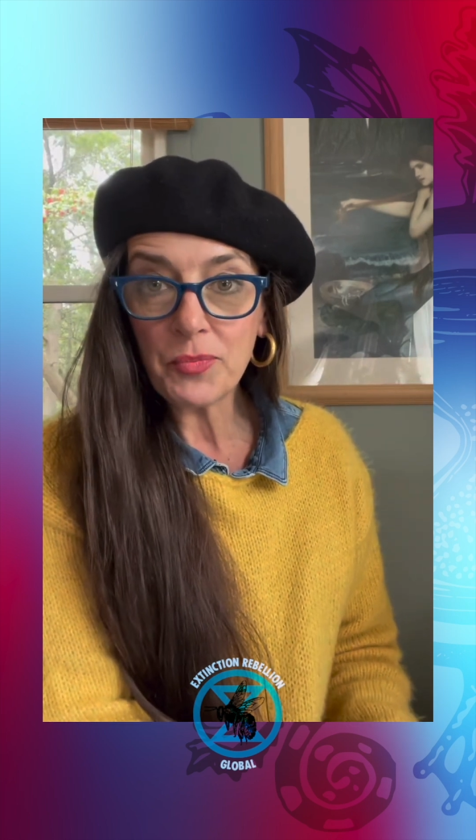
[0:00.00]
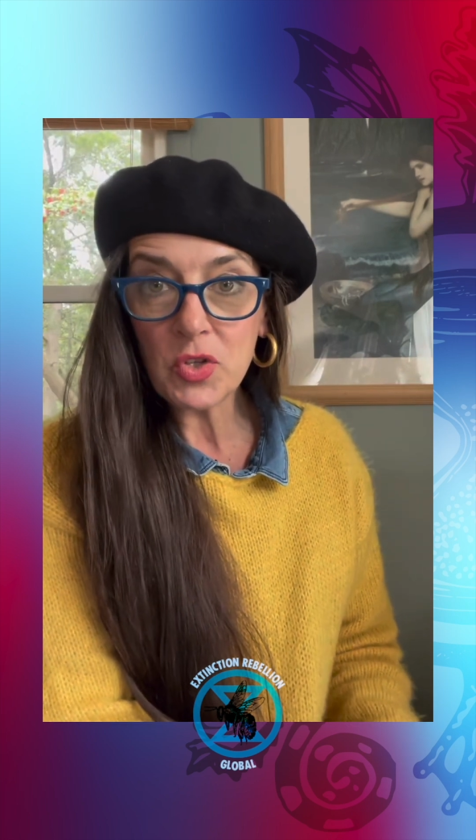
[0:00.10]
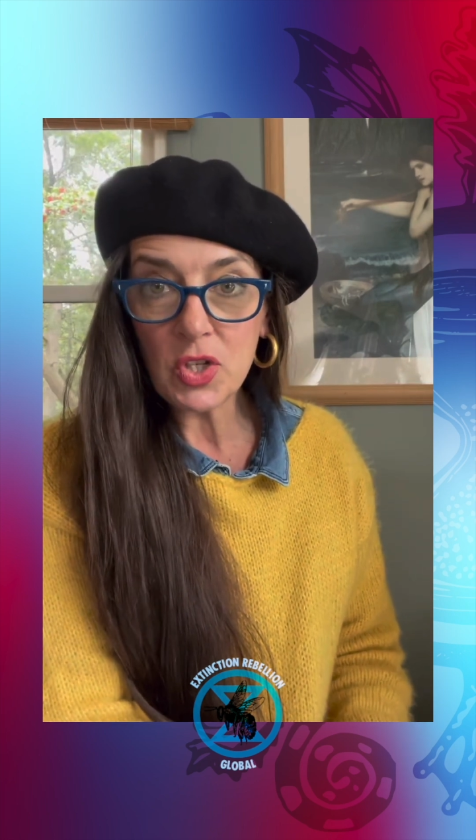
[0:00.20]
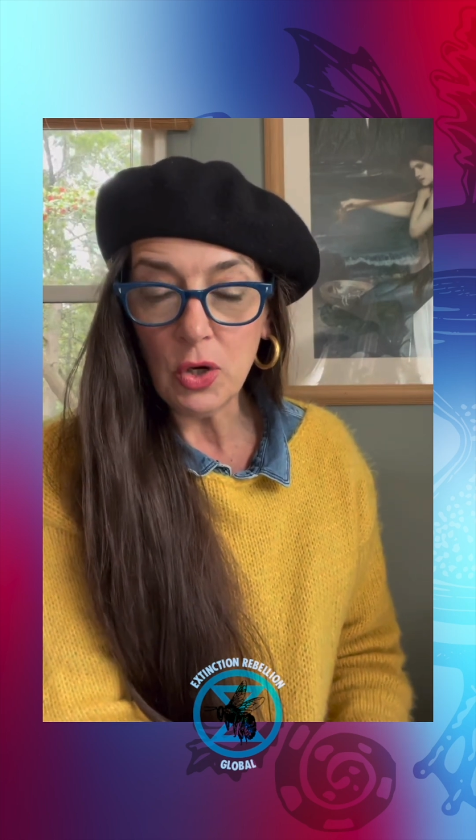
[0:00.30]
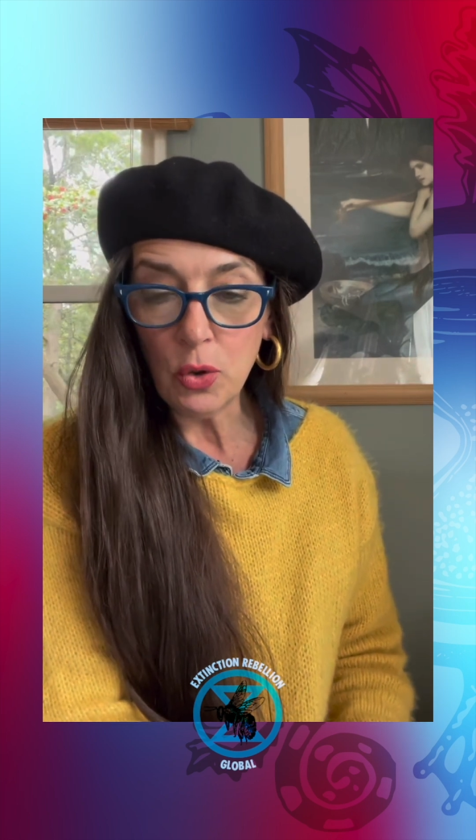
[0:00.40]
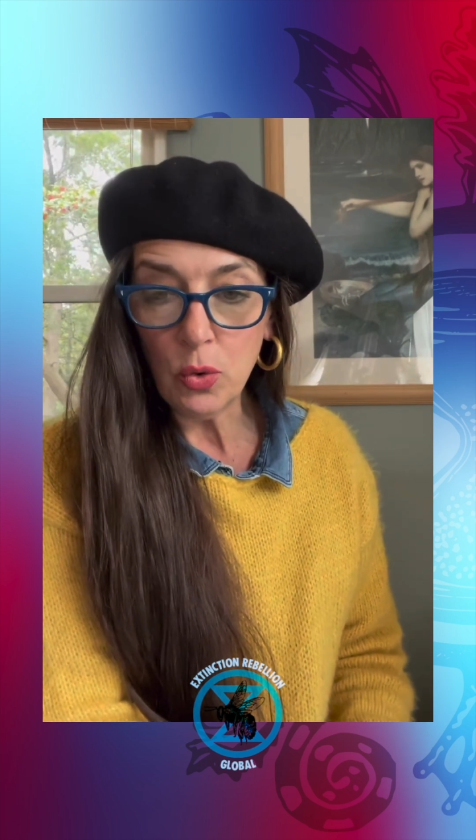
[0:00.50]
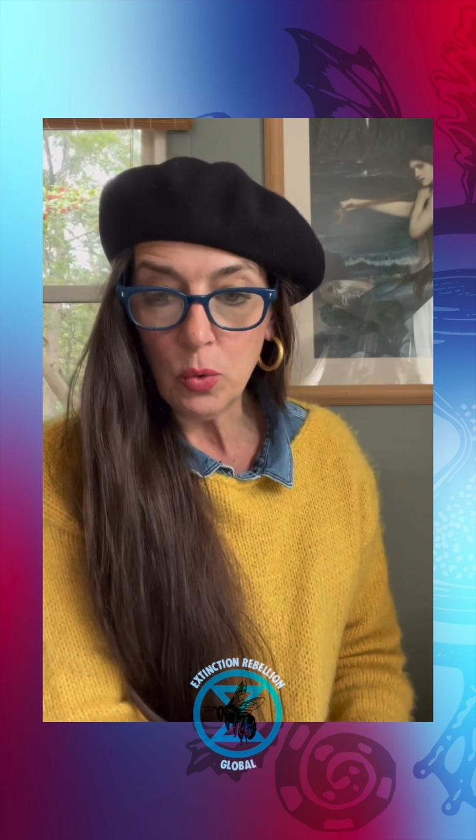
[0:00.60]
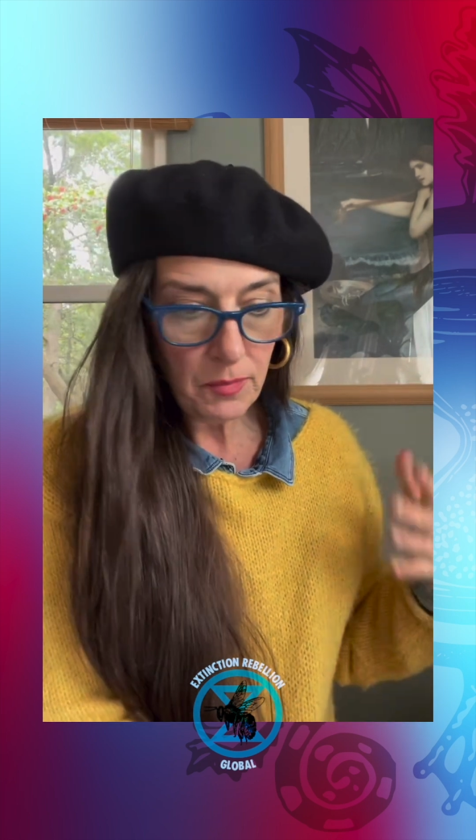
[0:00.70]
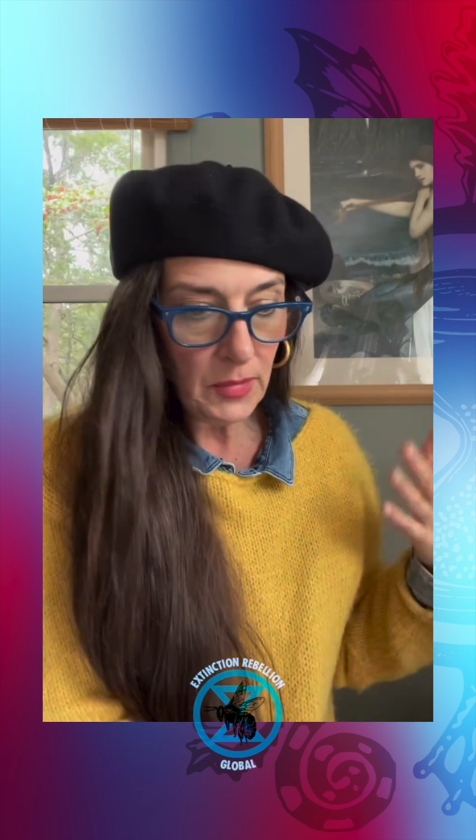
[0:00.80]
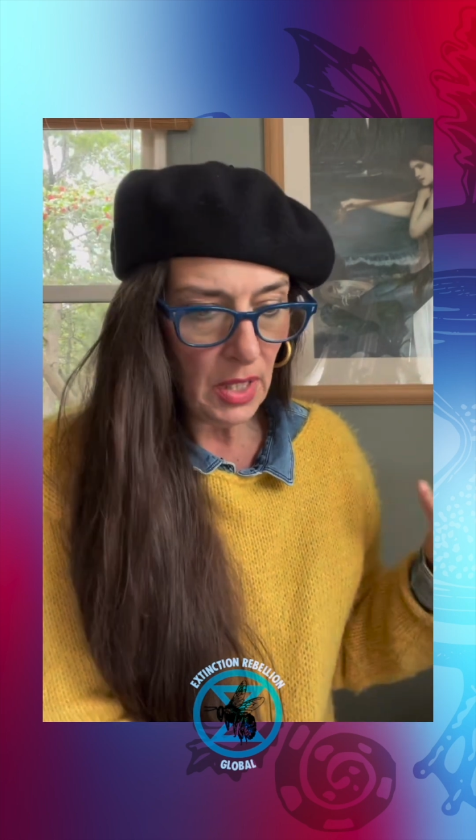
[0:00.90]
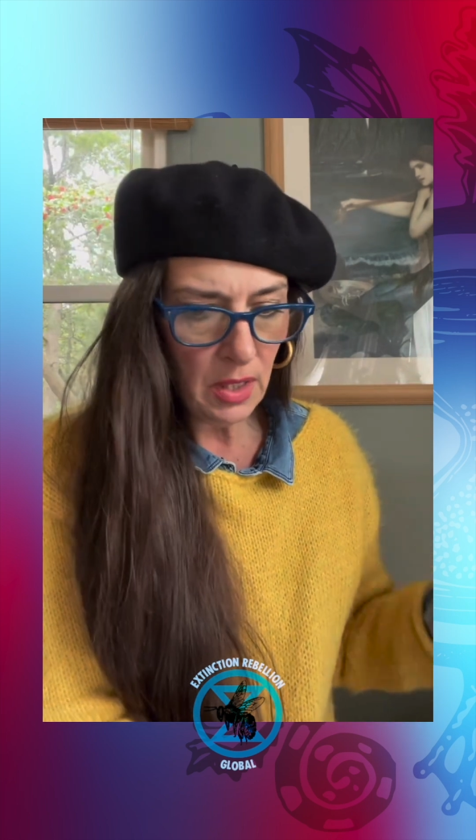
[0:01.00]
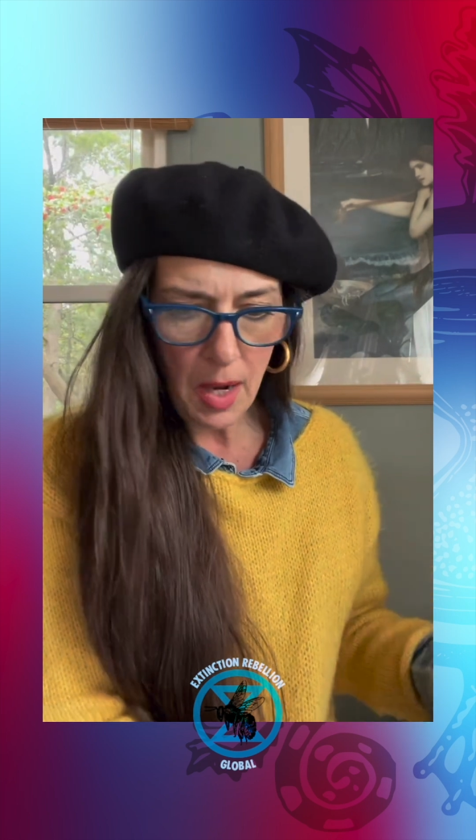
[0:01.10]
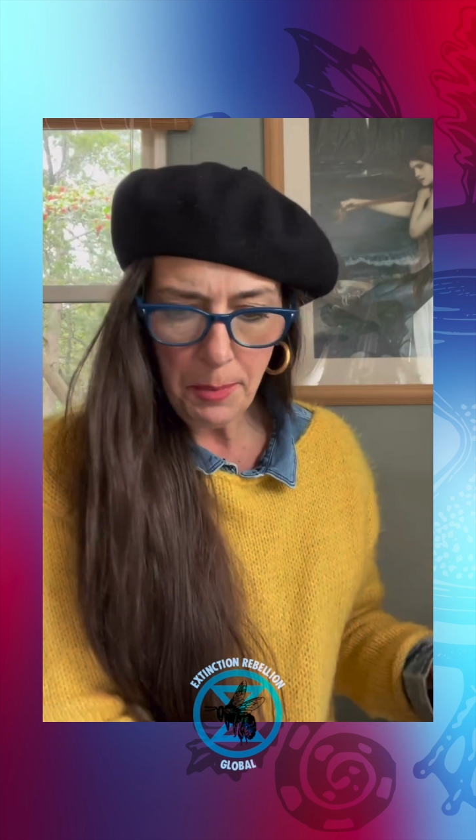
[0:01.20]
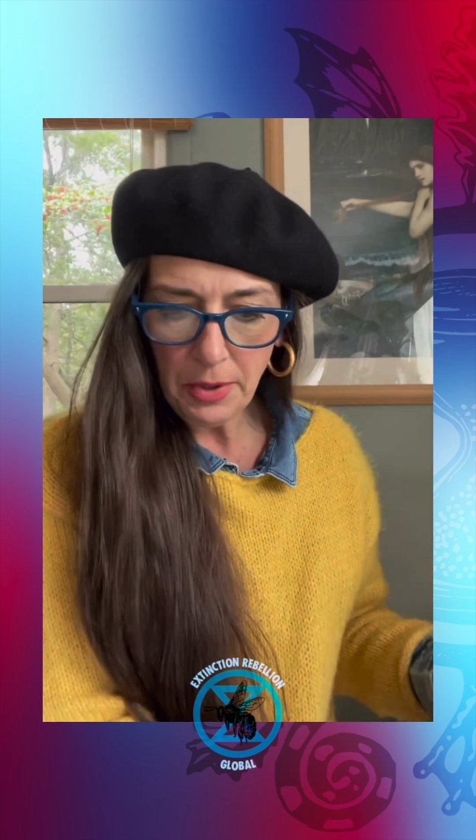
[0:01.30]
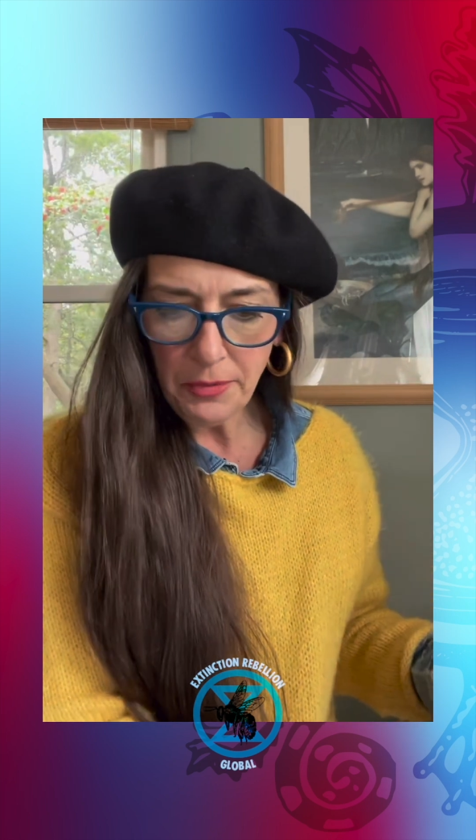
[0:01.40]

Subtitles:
So a couple of